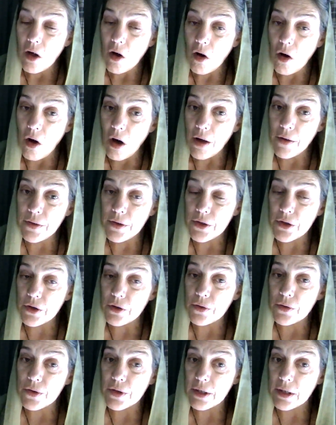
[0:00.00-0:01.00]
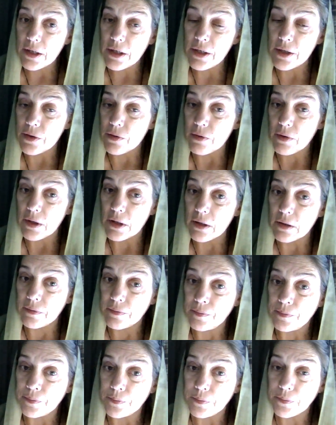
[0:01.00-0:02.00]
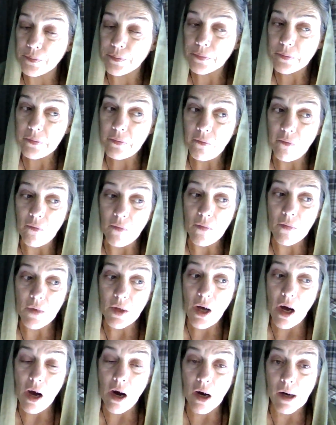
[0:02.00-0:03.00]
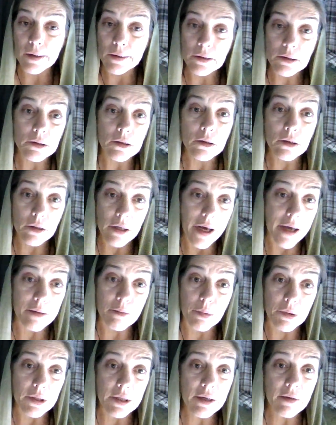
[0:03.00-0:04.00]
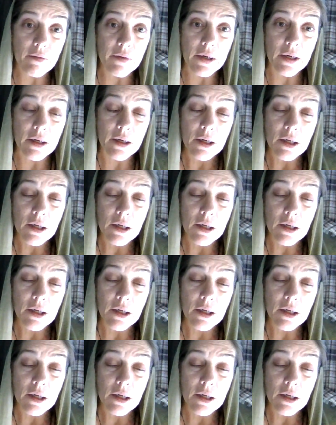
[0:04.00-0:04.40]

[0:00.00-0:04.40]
all the Jews in Israel are non-believing.